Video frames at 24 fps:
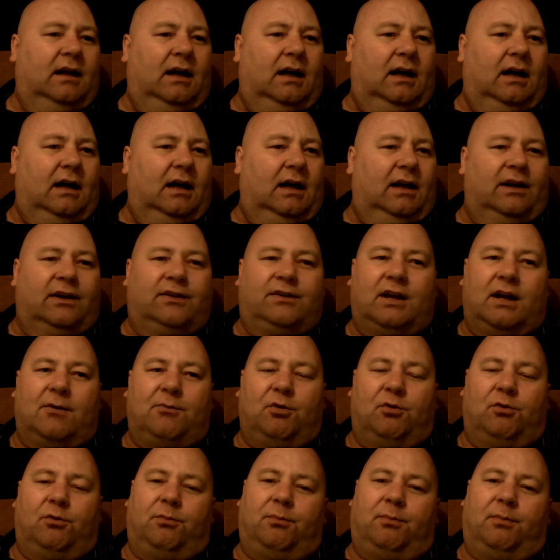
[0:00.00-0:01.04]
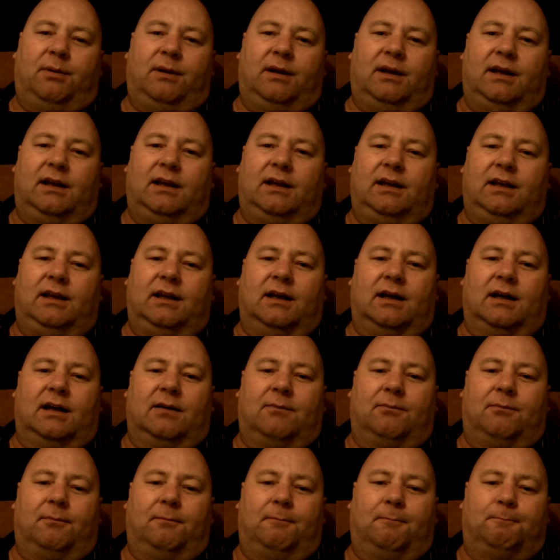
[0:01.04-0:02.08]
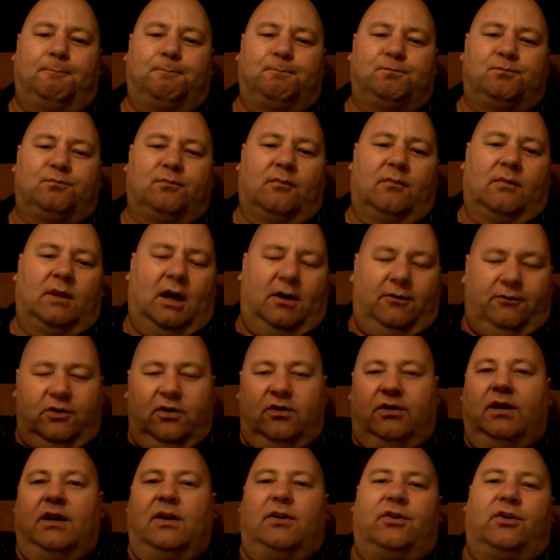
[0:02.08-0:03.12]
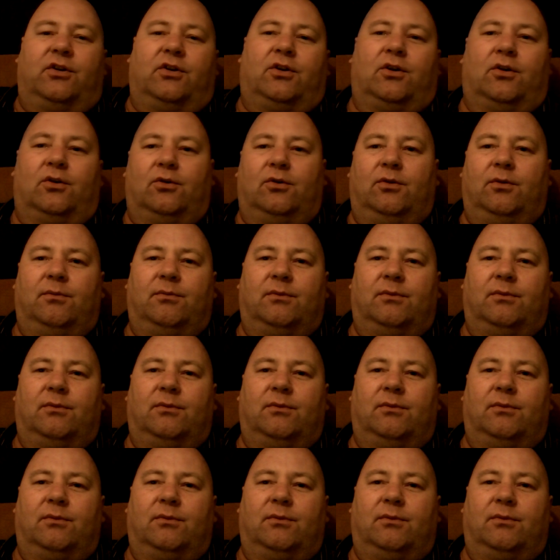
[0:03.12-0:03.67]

Uh, an example would be um, a few years ago,